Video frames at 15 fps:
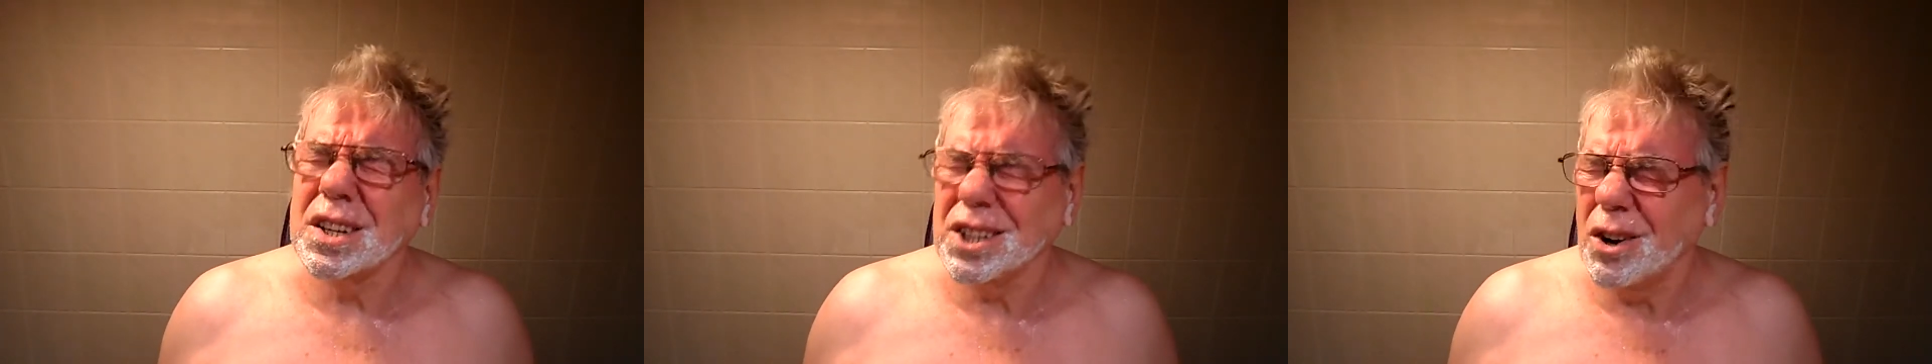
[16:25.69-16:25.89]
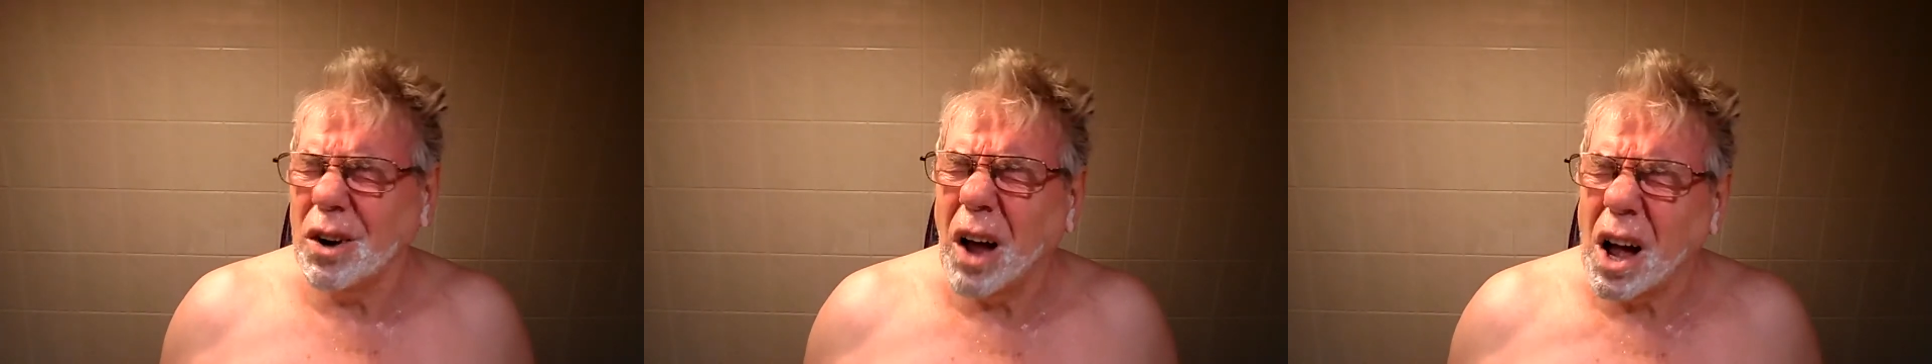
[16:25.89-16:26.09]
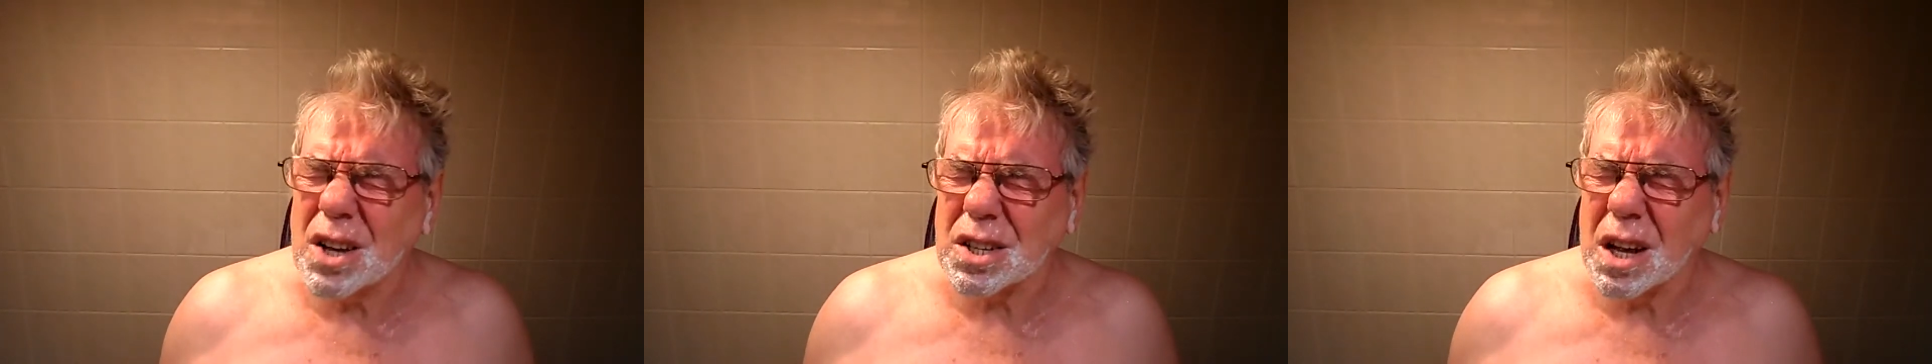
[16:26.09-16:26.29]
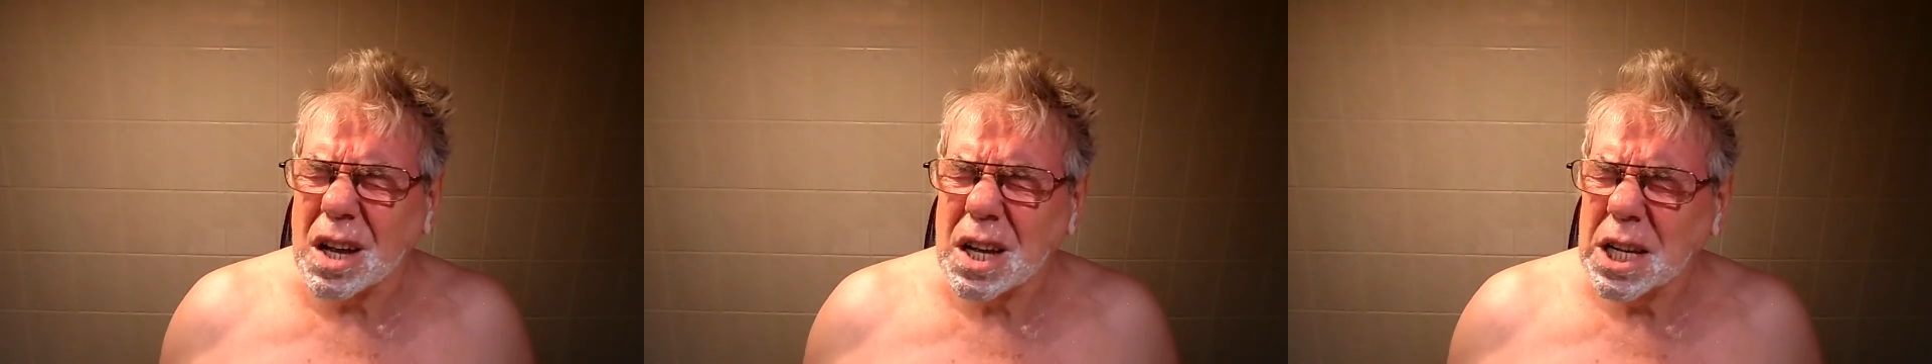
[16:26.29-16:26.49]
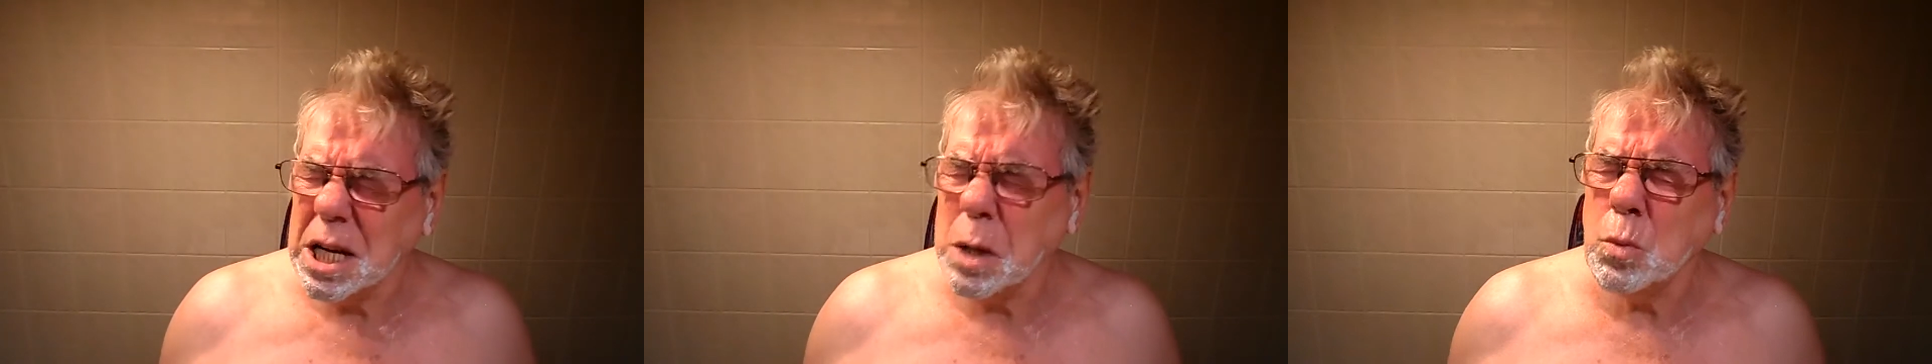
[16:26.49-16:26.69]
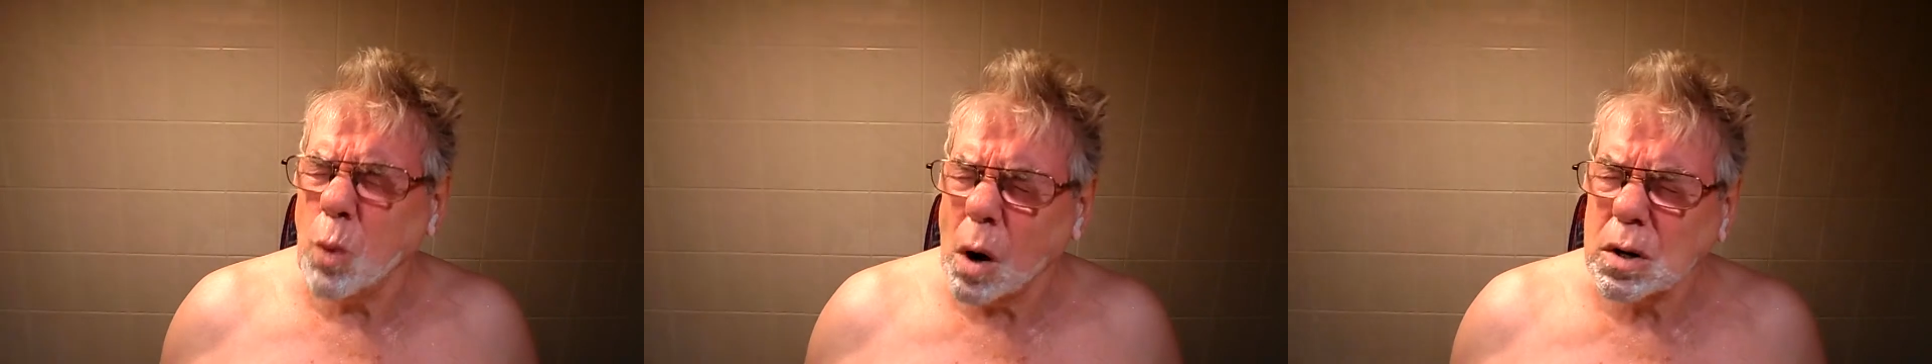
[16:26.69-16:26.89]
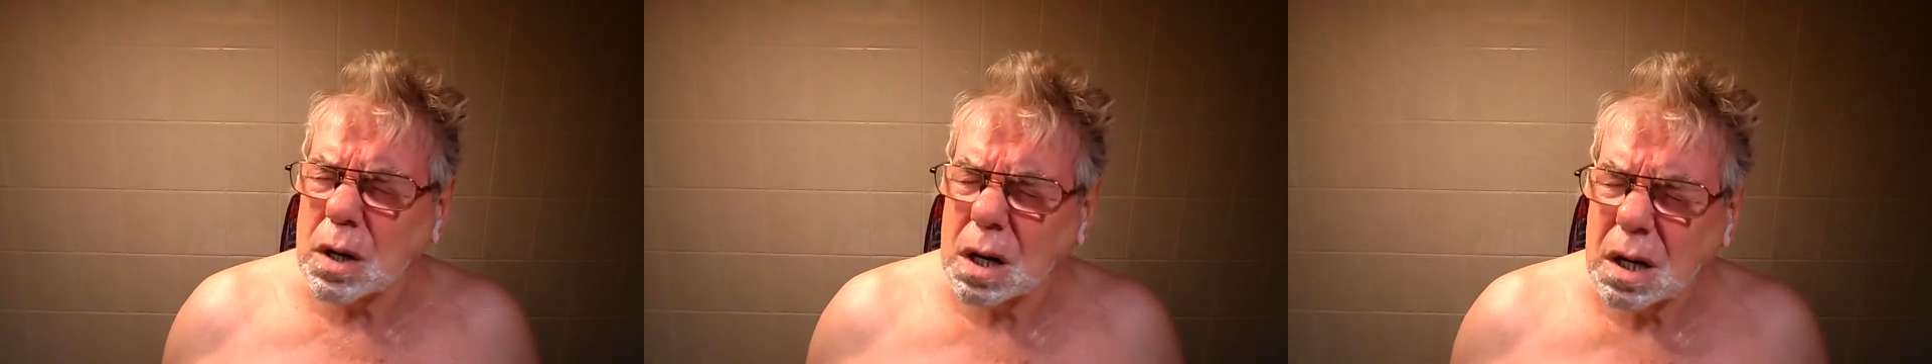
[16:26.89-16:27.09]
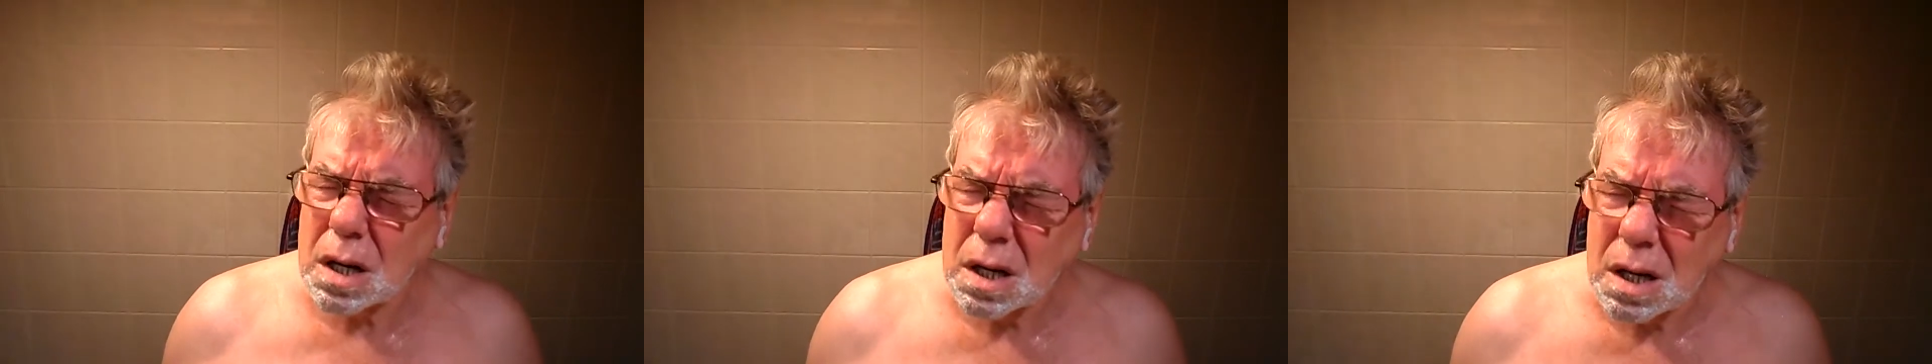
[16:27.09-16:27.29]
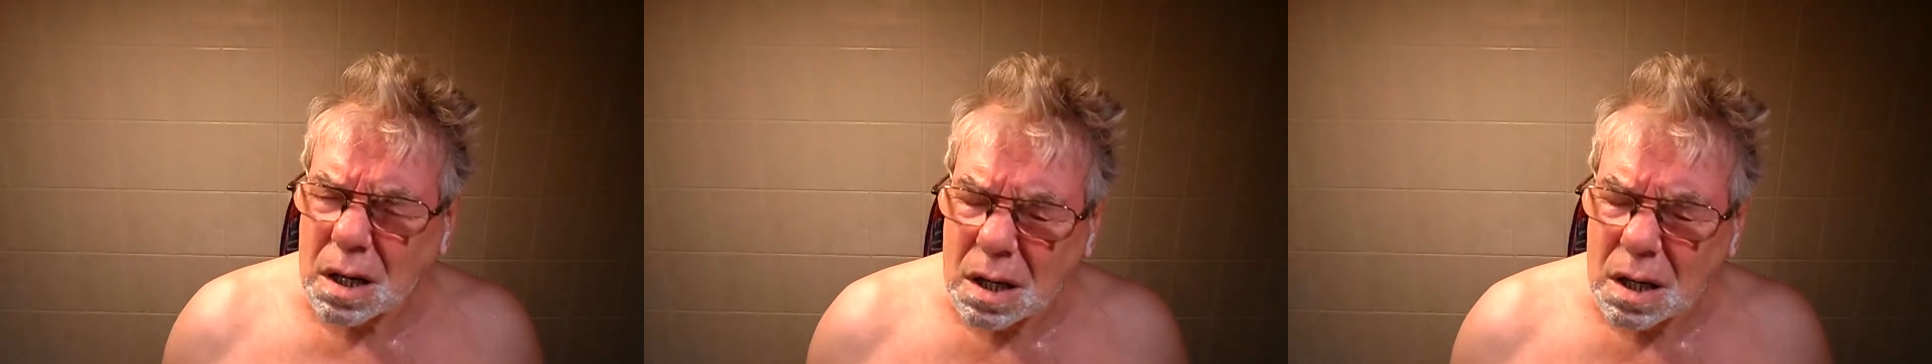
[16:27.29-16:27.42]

it, dear Liza? In what?